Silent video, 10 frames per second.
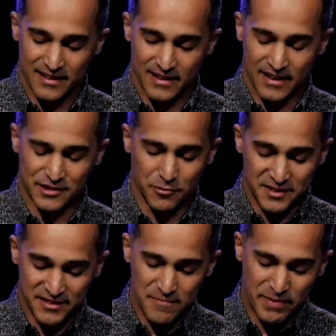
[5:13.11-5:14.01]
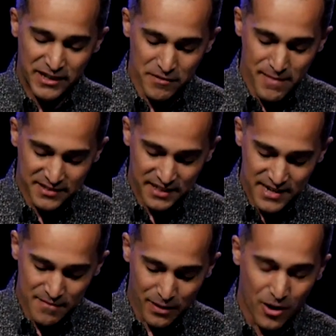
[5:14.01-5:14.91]
And so we see Peter messing
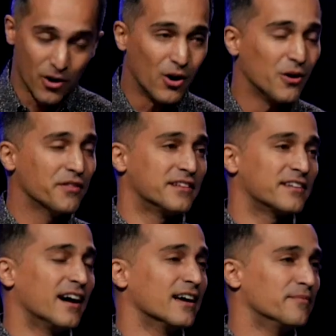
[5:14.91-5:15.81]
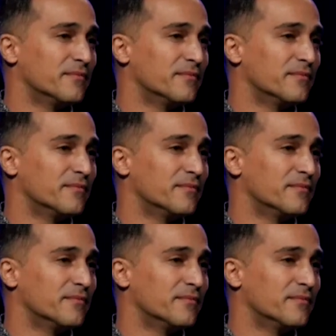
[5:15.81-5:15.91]
up all the time.